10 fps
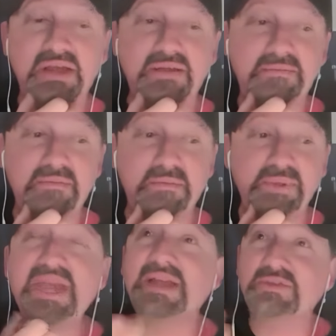
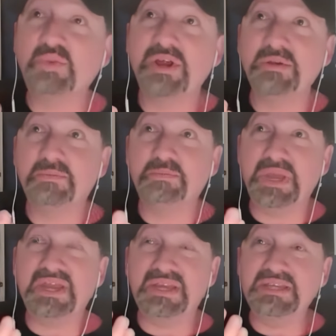But yeah, it's weird,
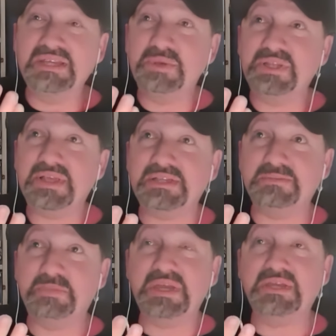Pete. He's been like
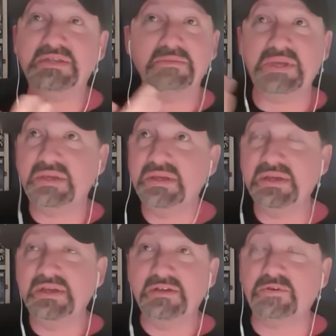speaking to me
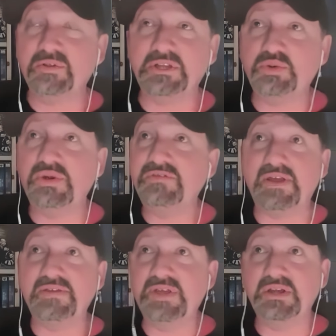for like
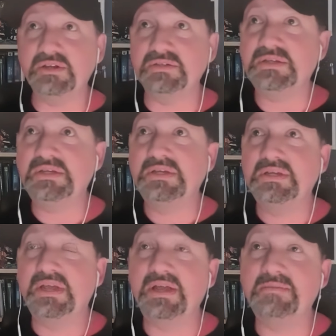25 years.
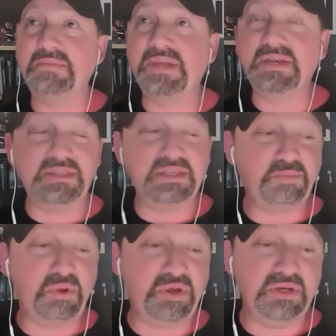And at this
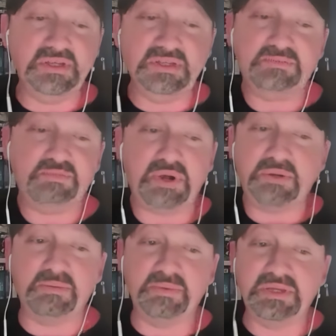point, he's
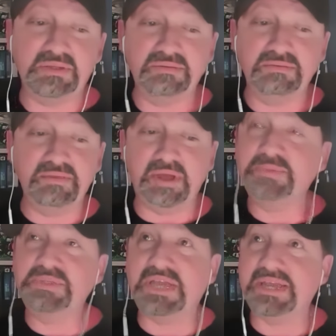probably
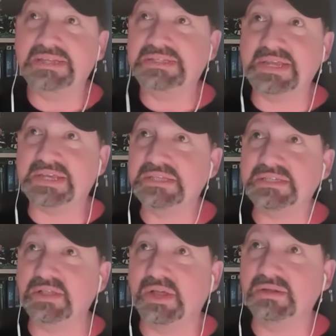upset it's taken
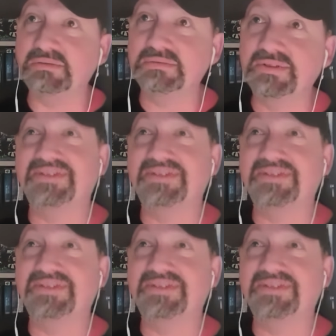this long.